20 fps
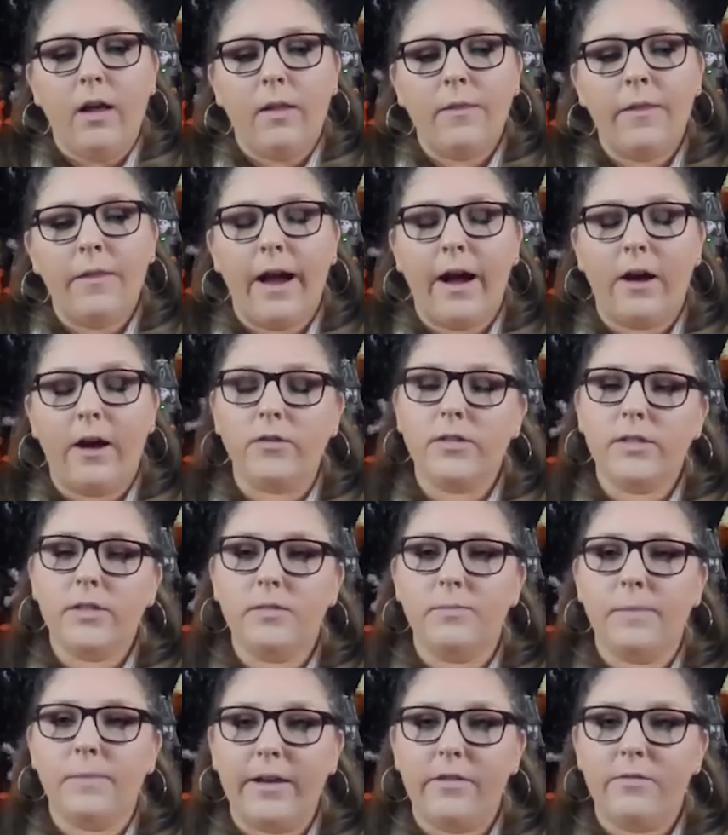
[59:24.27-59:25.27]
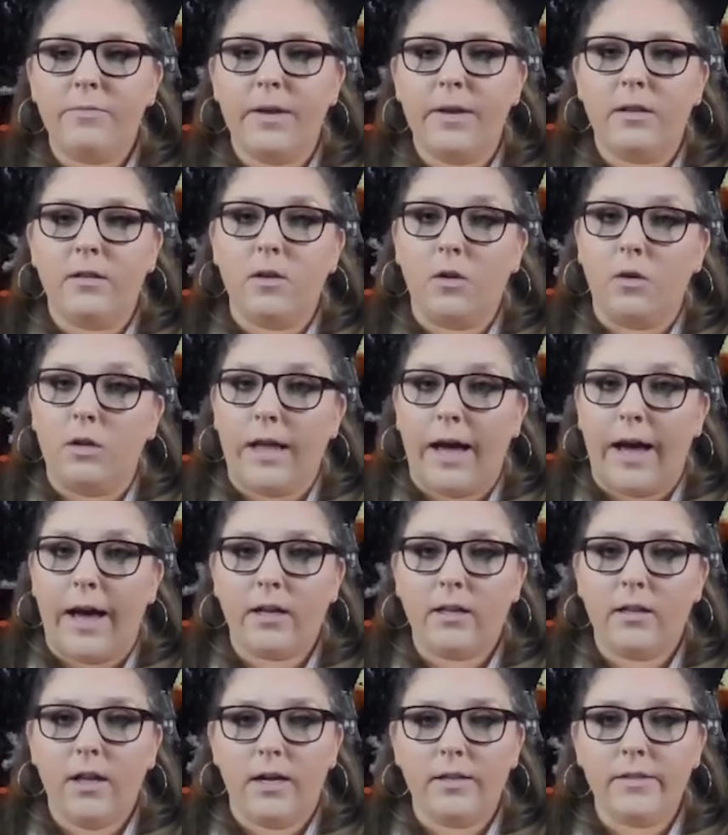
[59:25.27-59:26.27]
The houses might have been a little
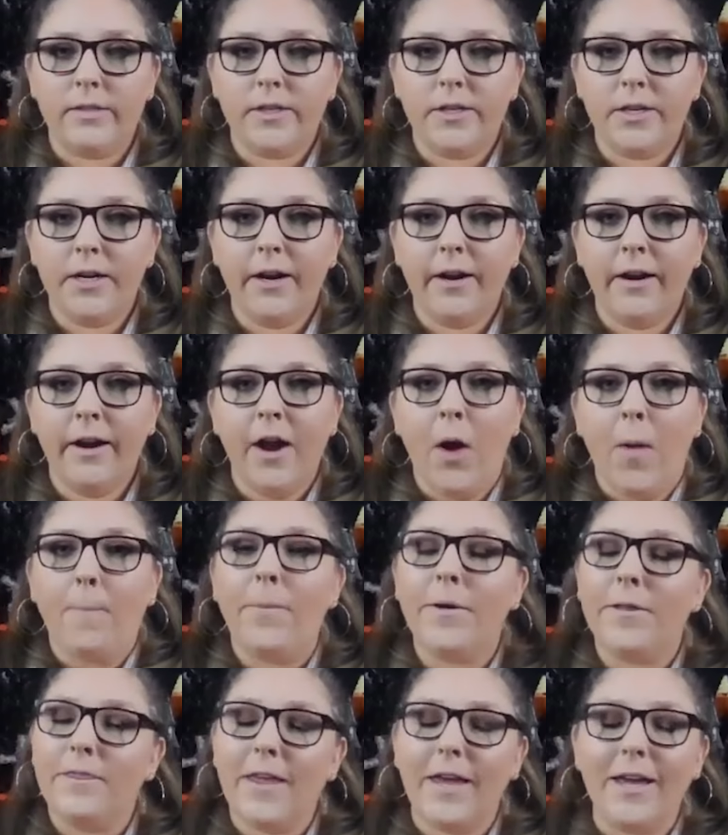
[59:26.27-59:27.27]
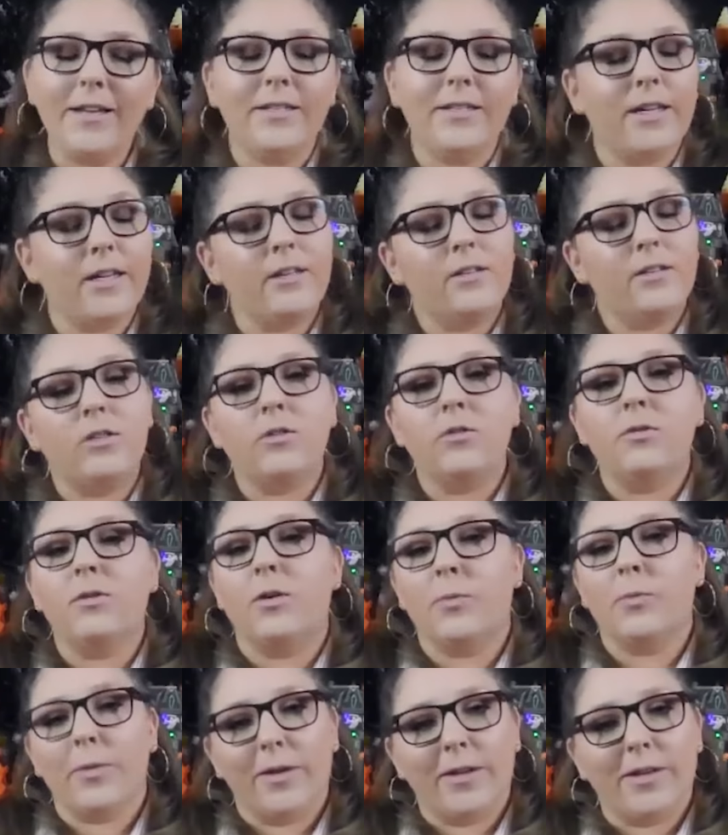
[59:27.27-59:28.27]
lackluster, but they did do
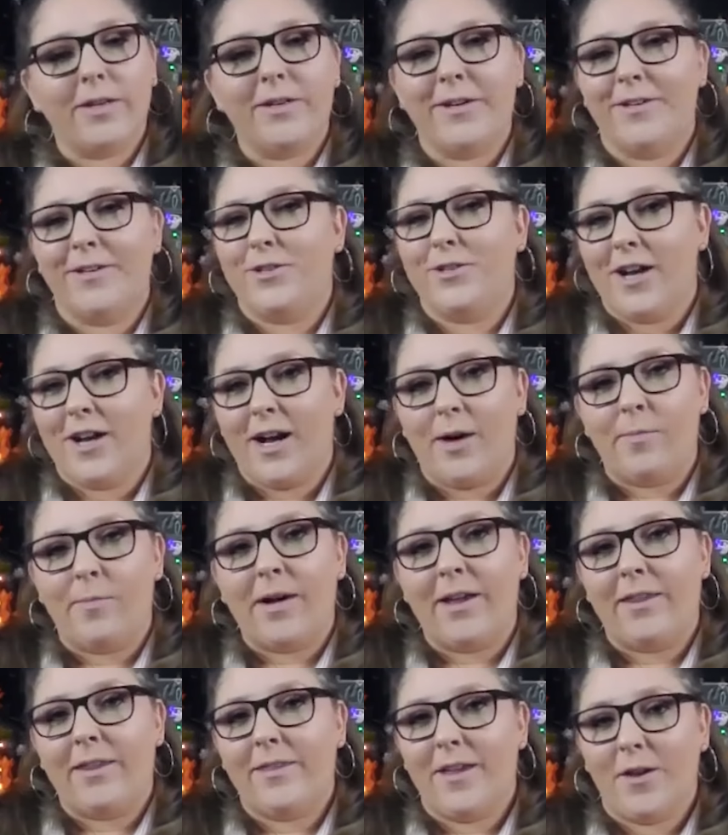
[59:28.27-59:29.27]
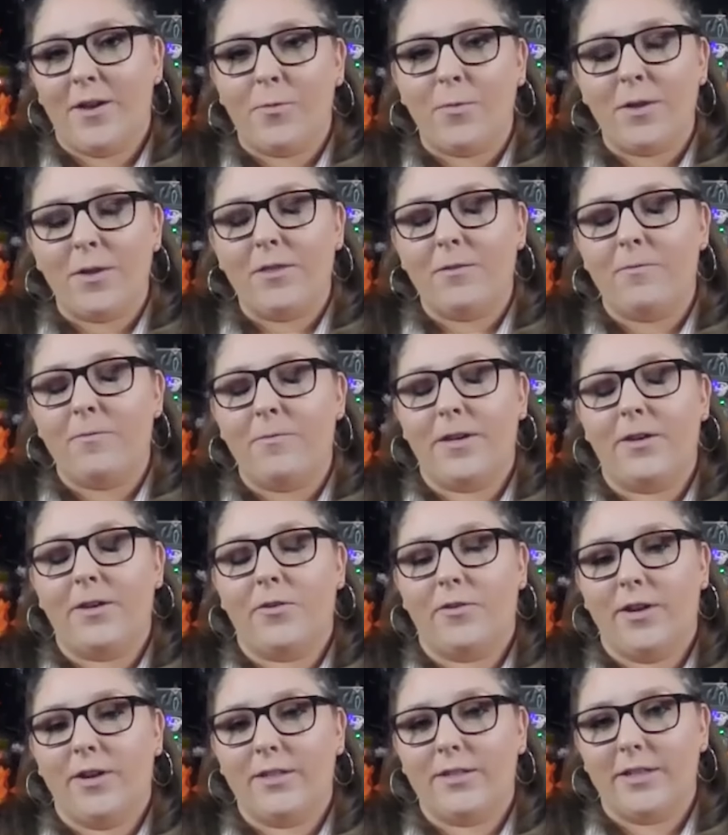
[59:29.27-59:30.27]
a really good job, I think, with the
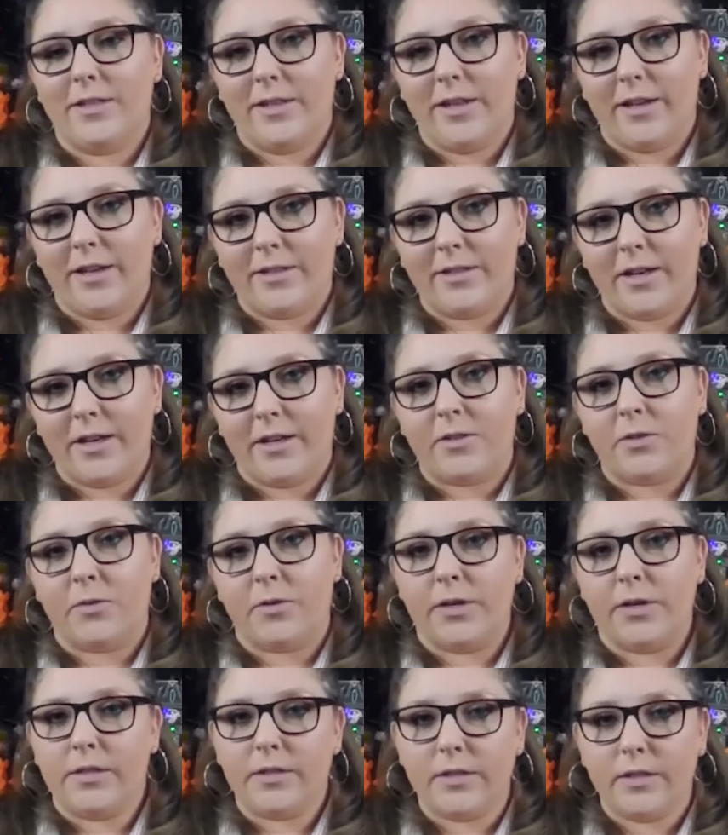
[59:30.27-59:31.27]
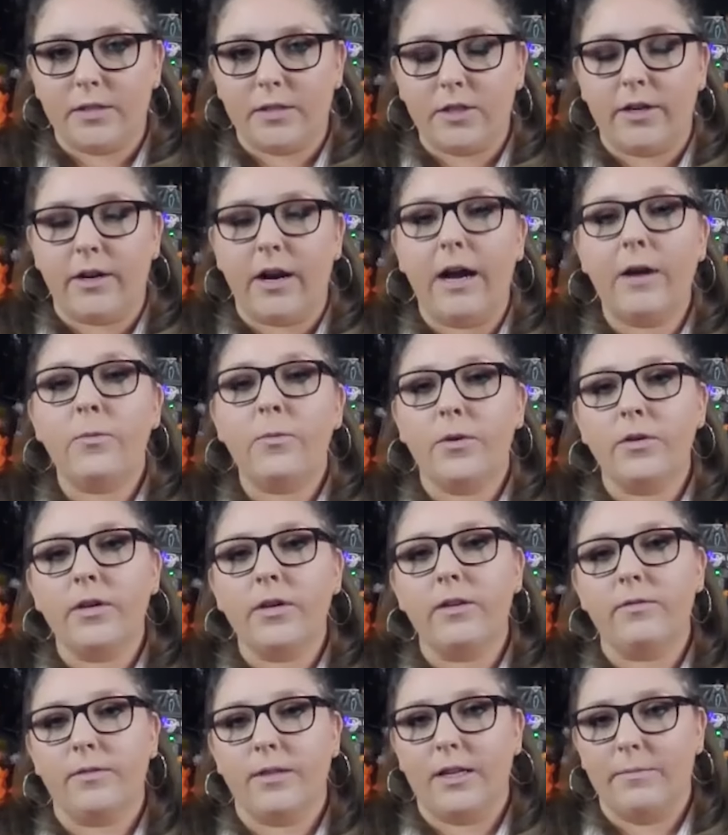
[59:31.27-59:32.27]
figurines and the accessories this year. I will
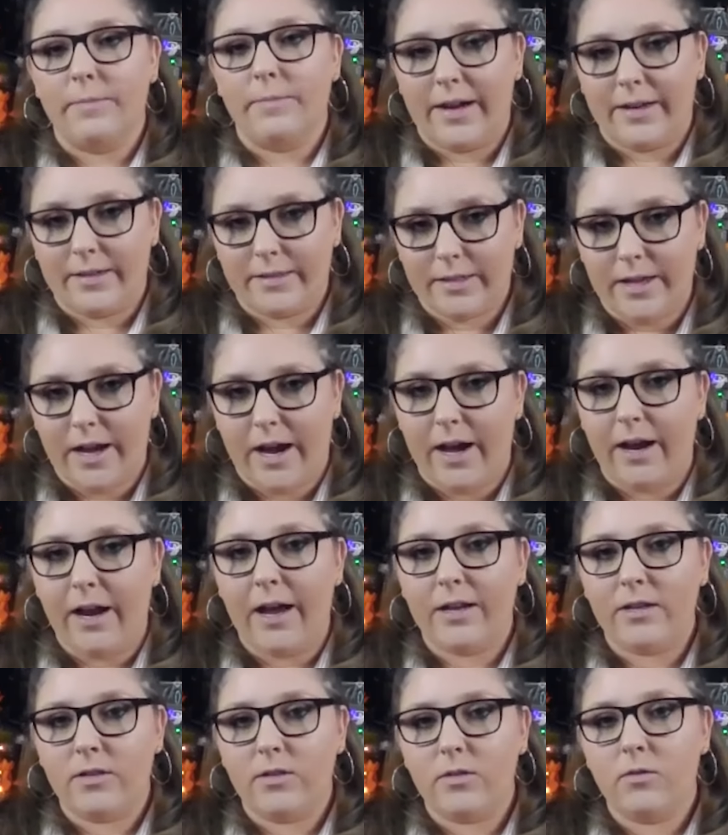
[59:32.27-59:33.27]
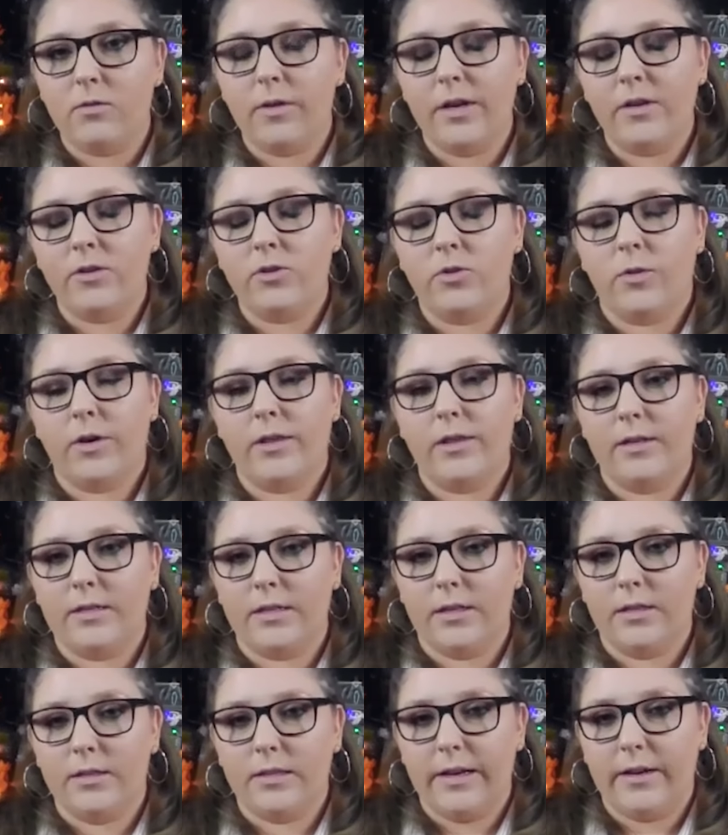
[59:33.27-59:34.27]
give Lemax that. I do enjoy the
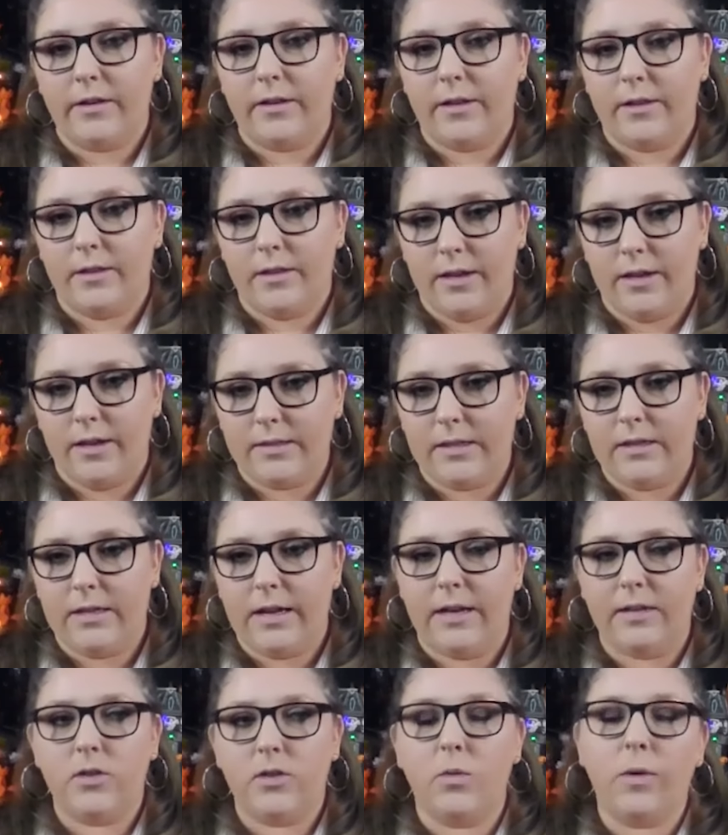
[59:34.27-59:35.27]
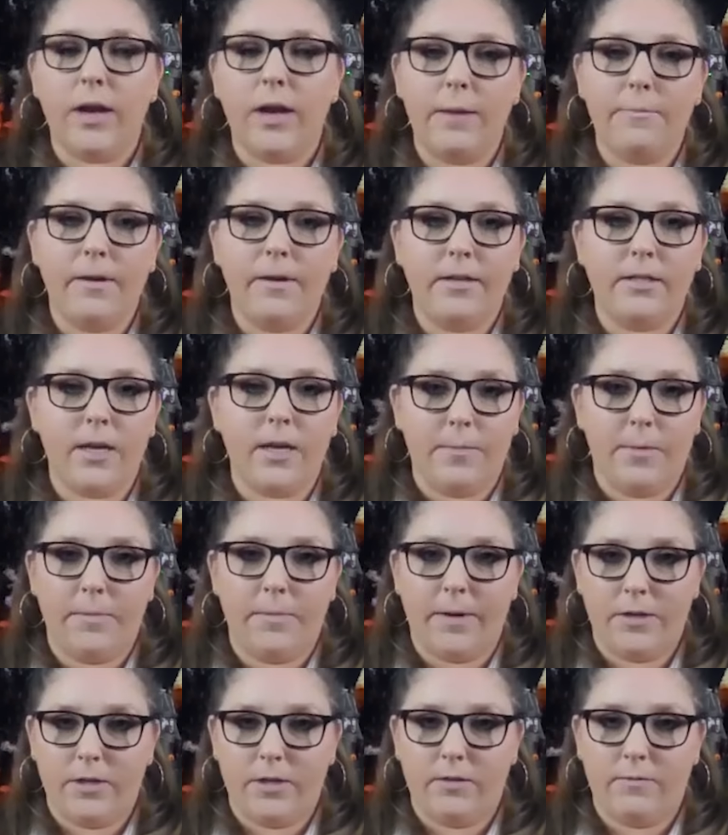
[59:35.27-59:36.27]
detail and things in that. So when I picked up a
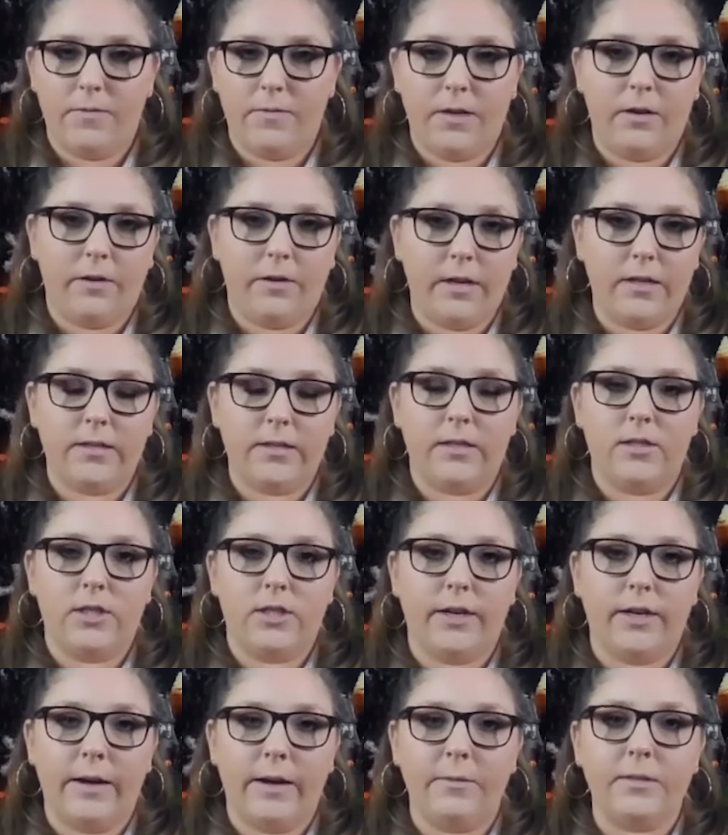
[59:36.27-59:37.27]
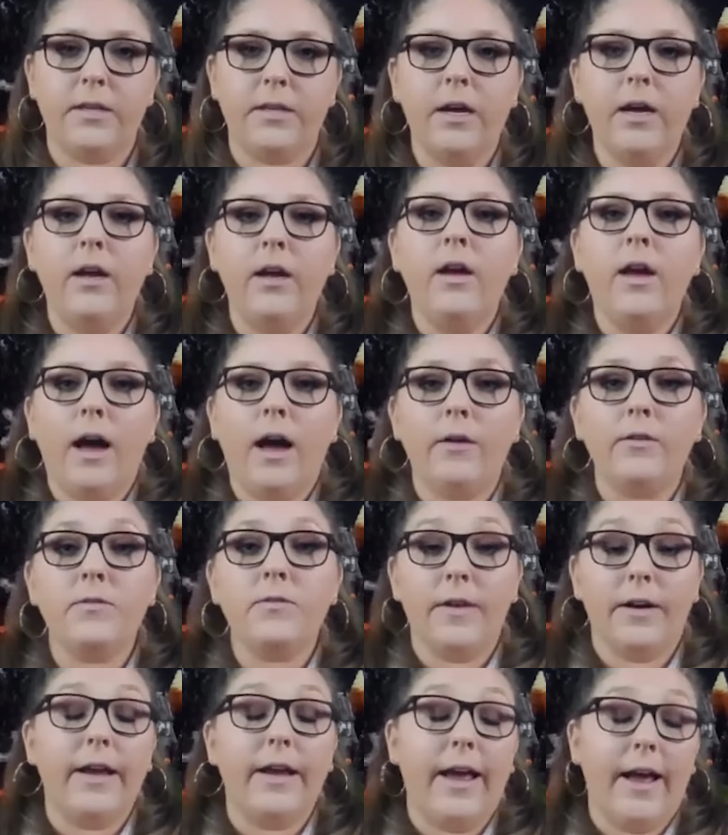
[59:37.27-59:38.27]
bunch of the figurines this year, I was I was
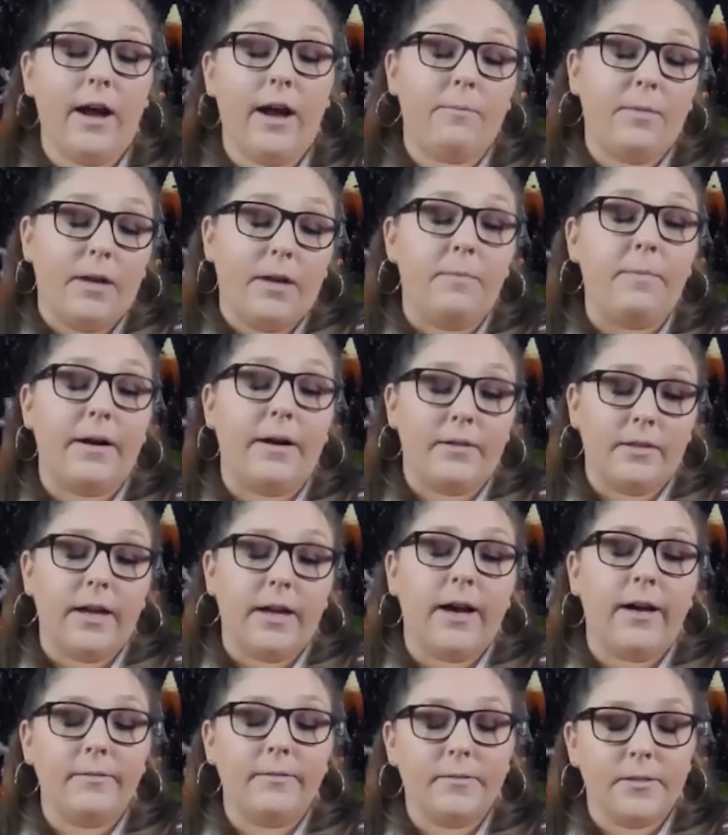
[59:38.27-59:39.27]
very happy about that.